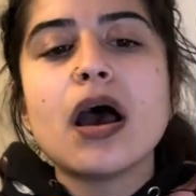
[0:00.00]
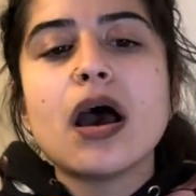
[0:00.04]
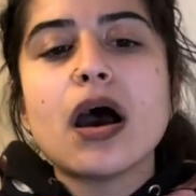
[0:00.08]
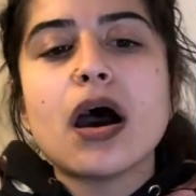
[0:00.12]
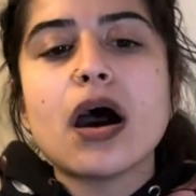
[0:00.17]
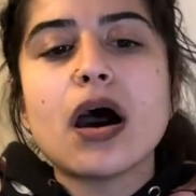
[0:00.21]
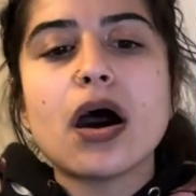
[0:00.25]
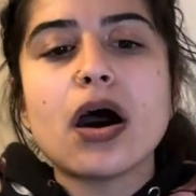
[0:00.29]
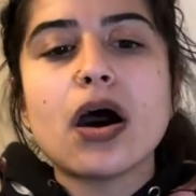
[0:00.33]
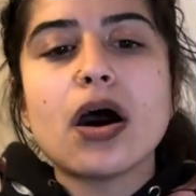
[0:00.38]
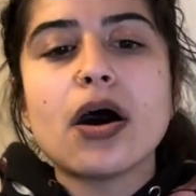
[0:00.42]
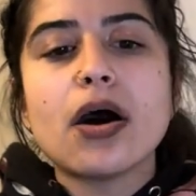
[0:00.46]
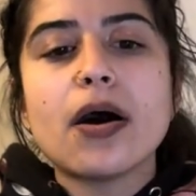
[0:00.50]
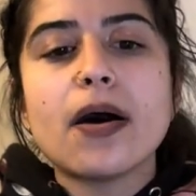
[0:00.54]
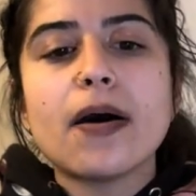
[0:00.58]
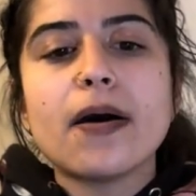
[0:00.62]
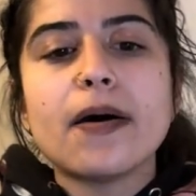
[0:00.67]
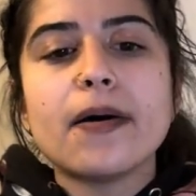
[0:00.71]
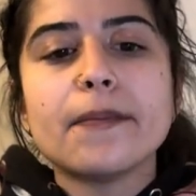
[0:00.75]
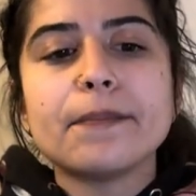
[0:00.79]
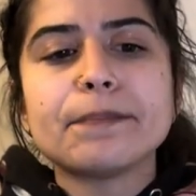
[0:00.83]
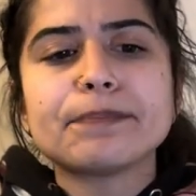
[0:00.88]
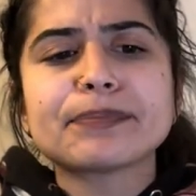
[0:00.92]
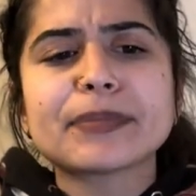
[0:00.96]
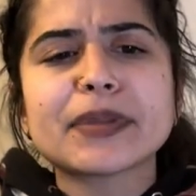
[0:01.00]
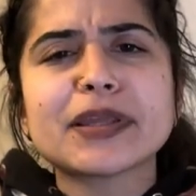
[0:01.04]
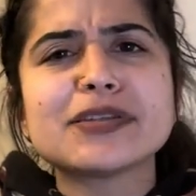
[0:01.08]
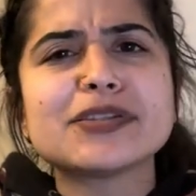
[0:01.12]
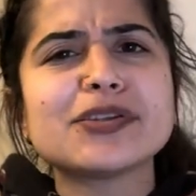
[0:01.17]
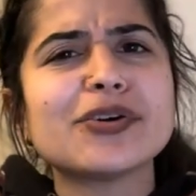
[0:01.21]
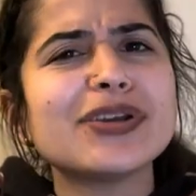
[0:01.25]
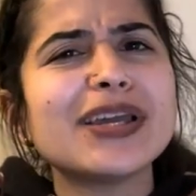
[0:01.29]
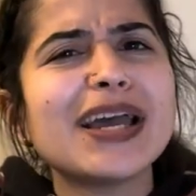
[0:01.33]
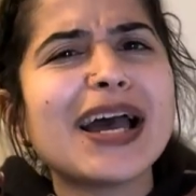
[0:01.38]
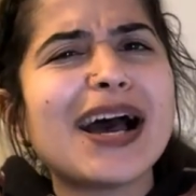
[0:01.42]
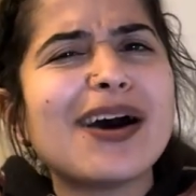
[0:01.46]

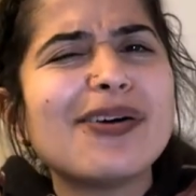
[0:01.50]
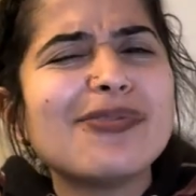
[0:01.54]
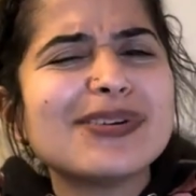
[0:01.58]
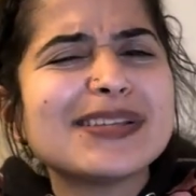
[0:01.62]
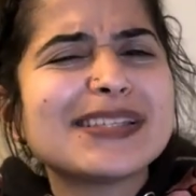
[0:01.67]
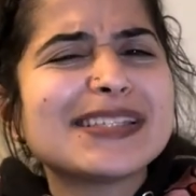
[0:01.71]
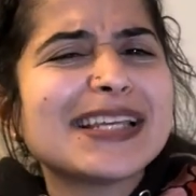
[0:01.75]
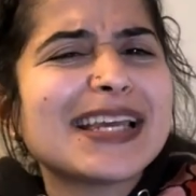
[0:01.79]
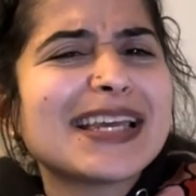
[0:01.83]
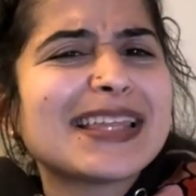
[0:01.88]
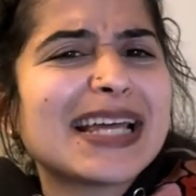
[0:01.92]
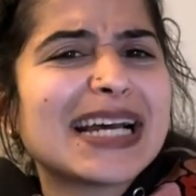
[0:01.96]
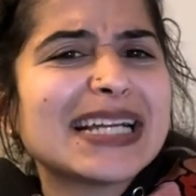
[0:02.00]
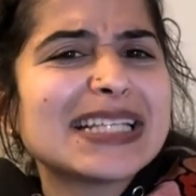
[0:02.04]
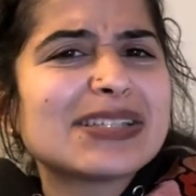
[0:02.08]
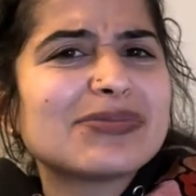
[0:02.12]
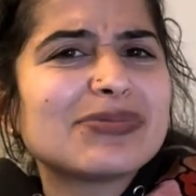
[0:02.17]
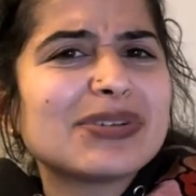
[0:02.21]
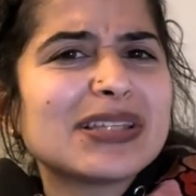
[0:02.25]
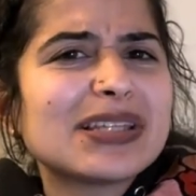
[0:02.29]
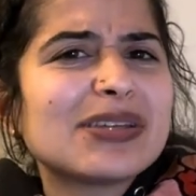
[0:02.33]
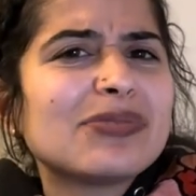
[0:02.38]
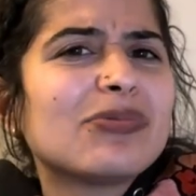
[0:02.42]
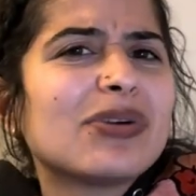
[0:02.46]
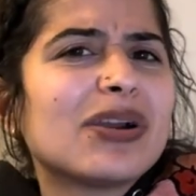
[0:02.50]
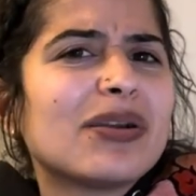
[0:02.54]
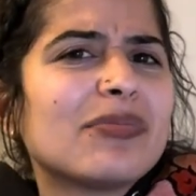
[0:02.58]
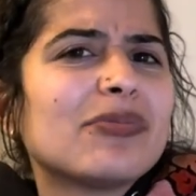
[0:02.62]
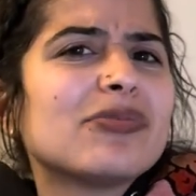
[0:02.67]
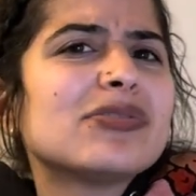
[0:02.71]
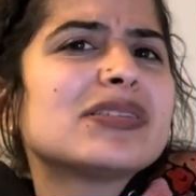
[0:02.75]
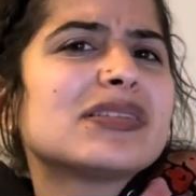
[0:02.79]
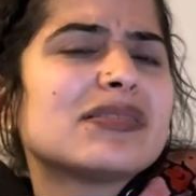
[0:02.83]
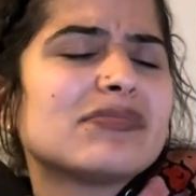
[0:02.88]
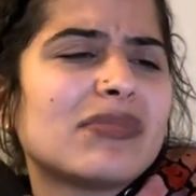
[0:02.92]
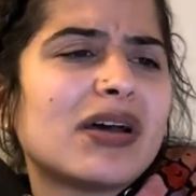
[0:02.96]
So yeah, I would say that's really where
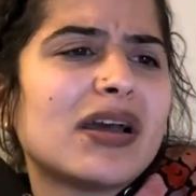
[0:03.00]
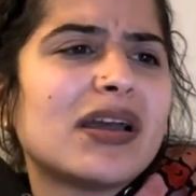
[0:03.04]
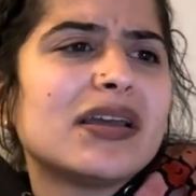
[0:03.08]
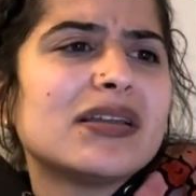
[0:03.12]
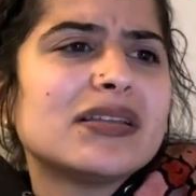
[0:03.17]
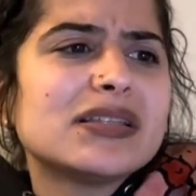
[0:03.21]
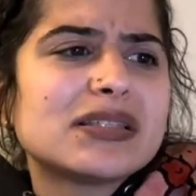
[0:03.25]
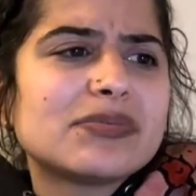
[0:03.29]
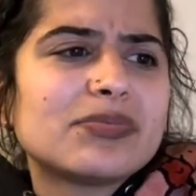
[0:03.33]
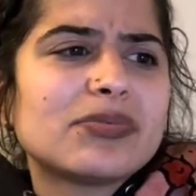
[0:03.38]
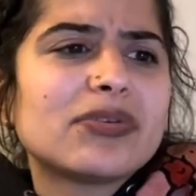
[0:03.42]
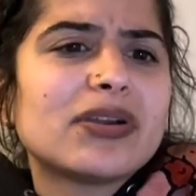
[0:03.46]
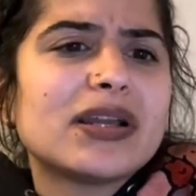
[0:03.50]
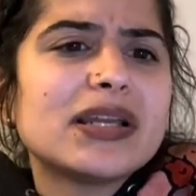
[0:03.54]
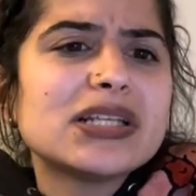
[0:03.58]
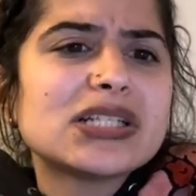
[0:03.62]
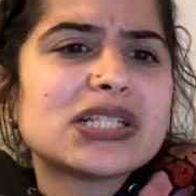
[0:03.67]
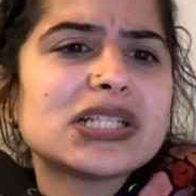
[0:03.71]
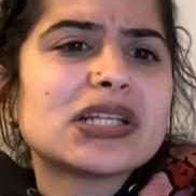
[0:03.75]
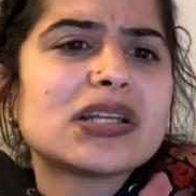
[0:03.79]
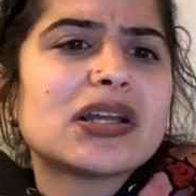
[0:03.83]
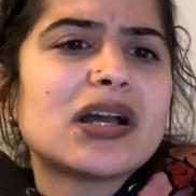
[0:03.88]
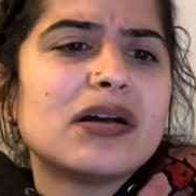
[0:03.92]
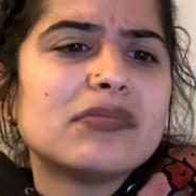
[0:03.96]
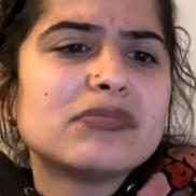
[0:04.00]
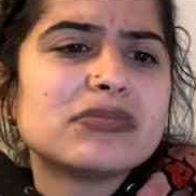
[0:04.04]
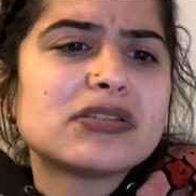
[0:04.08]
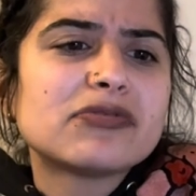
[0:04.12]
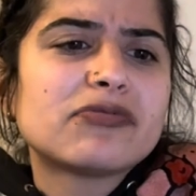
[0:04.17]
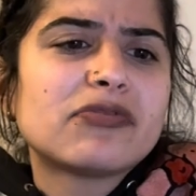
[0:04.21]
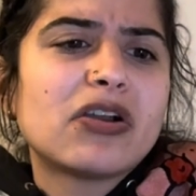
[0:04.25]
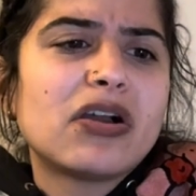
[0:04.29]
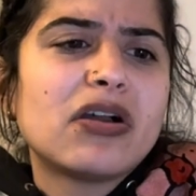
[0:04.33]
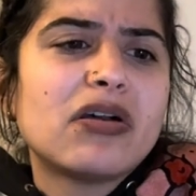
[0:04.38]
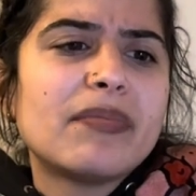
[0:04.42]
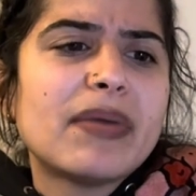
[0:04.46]
most of my inspiration comes
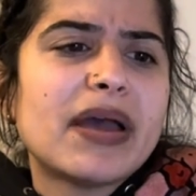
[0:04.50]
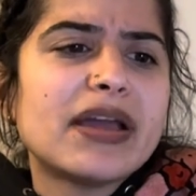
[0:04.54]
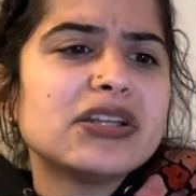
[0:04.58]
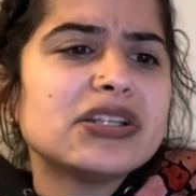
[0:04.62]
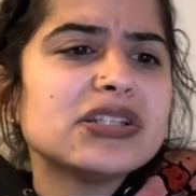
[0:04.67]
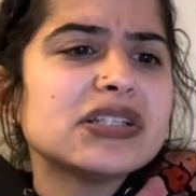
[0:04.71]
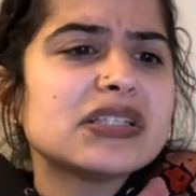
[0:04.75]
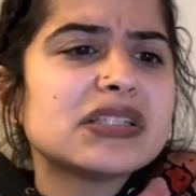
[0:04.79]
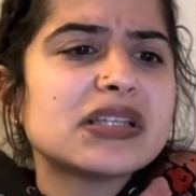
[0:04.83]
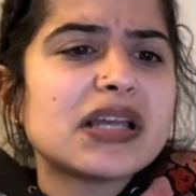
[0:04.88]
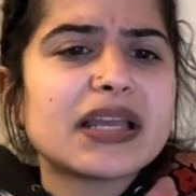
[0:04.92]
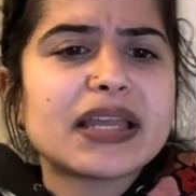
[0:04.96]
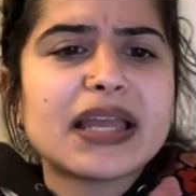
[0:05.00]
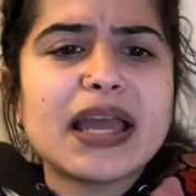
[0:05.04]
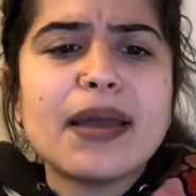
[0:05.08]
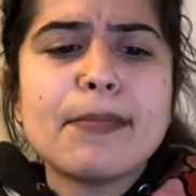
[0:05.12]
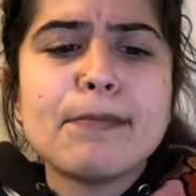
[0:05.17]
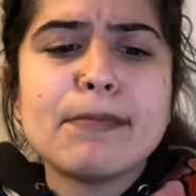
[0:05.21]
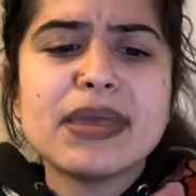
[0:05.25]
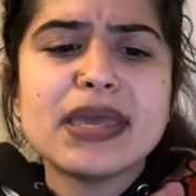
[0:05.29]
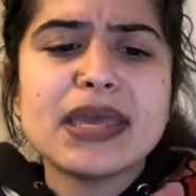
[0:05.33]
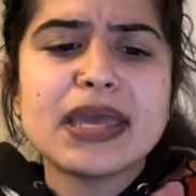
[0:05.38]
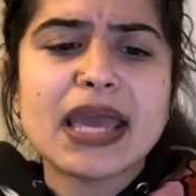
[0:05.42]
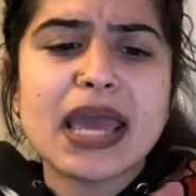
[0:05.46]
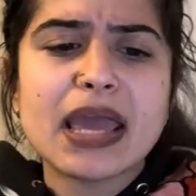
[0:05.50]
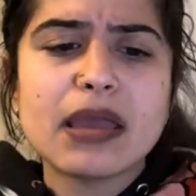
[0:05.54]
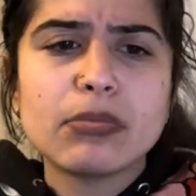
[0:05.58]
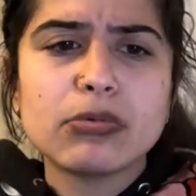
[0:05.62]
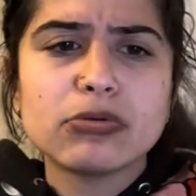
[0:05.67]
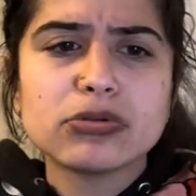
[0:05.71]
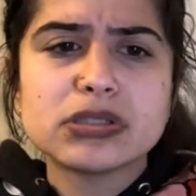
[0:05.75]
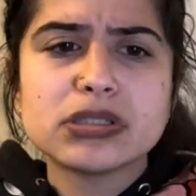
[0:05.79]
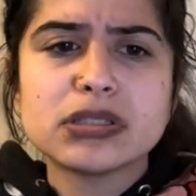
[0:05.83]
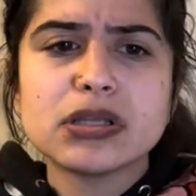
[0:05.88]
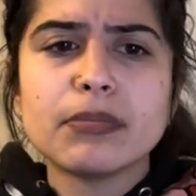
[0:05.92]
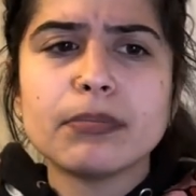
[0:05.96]
from. And just, again, being
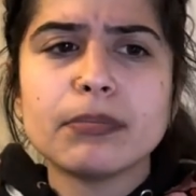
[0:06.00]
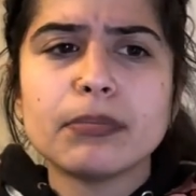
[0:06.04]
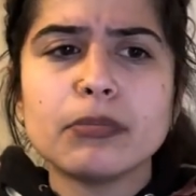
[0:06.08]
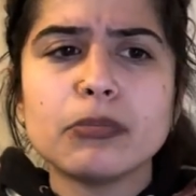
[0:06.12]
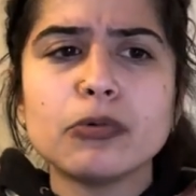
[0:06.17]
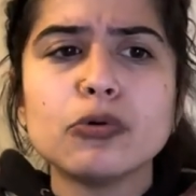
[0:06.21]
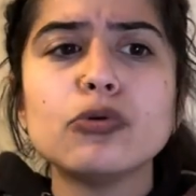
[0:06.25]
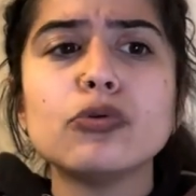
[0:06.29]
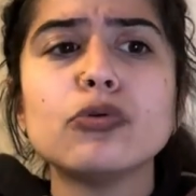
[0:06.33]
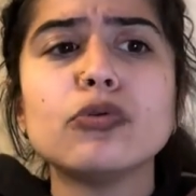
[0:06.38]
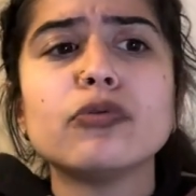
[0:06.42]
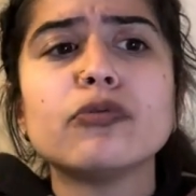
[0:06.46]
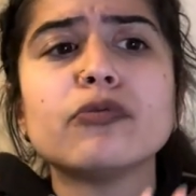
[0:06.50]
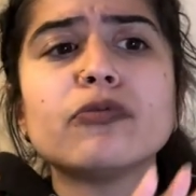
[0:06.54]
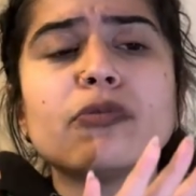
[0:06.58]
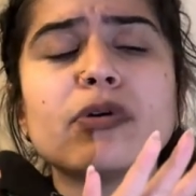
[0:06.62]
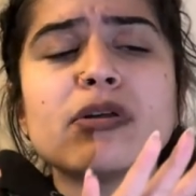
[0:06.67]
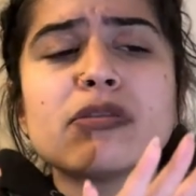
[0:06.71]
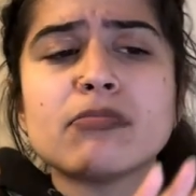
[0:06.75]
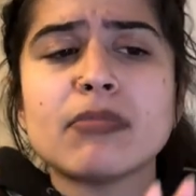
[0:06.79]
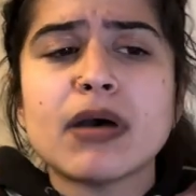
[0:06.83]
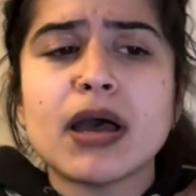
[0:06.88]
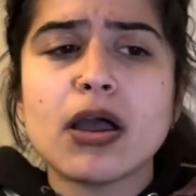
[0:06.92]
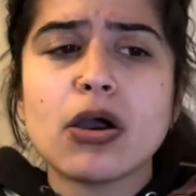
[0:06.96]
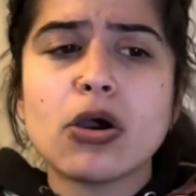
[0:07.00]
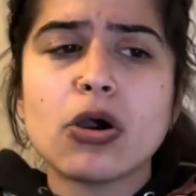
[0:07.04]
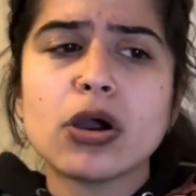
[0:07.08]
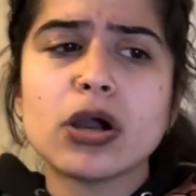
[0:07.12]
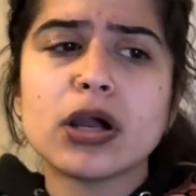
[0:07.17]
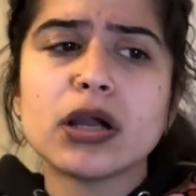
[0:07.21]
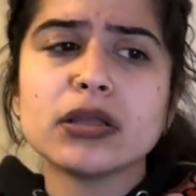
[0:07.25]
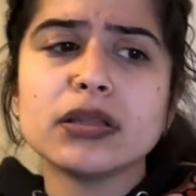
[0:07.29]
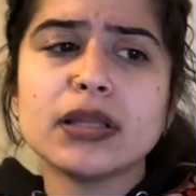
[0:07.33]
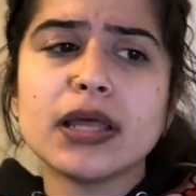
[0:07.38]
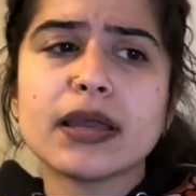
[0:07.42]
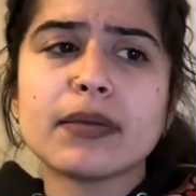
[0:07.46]
able to move with my
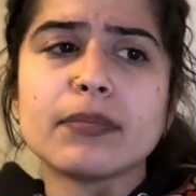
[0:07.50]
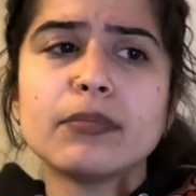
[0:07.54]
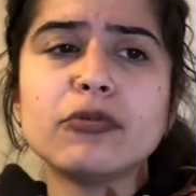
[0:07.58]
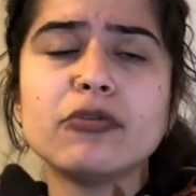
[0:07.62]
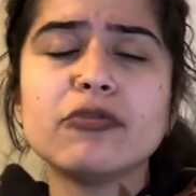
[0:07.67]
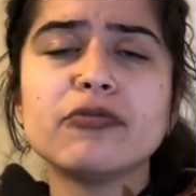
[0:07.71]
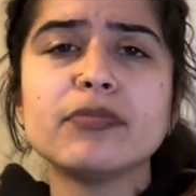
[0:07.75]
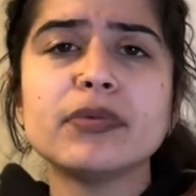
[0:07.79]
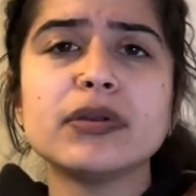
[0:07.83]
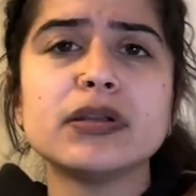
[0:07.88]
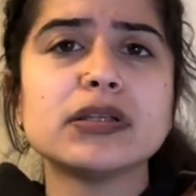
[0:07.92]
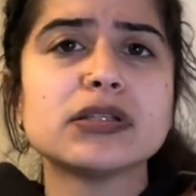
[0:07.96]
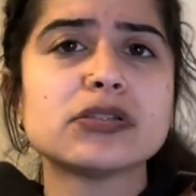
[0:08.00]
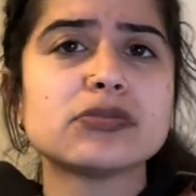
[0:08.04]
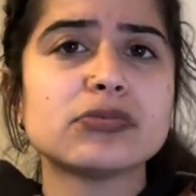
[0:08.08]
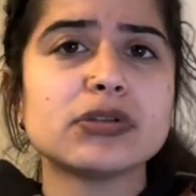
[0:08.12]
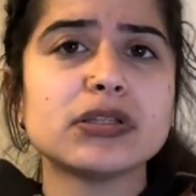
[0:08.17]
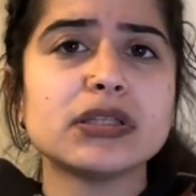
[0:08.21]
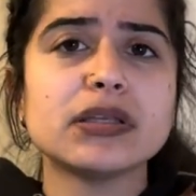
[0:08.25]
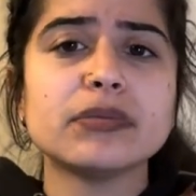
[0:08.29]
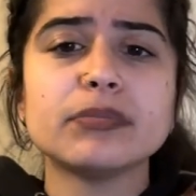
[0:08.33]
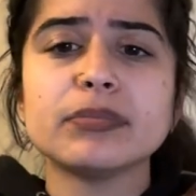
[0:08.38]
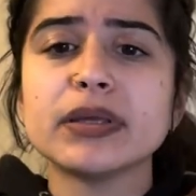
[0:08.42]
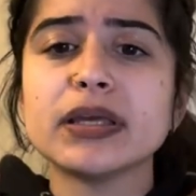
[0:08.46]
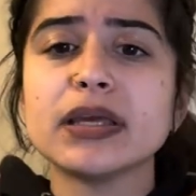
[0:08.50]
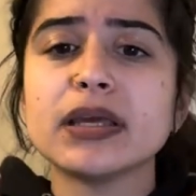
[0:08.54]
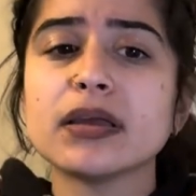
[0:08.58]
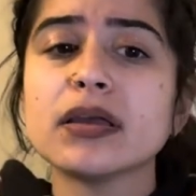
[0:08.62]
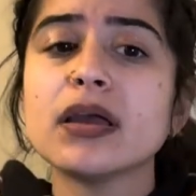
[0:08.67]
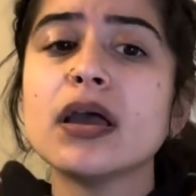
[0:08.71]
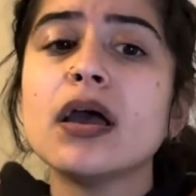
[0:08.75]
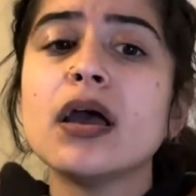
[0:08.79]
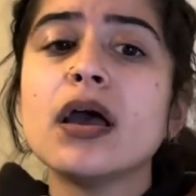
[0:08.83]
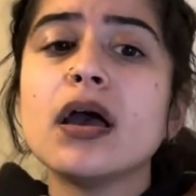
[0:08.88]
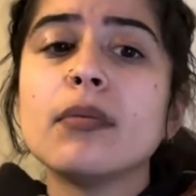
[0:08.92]
art. Like, movement is really big.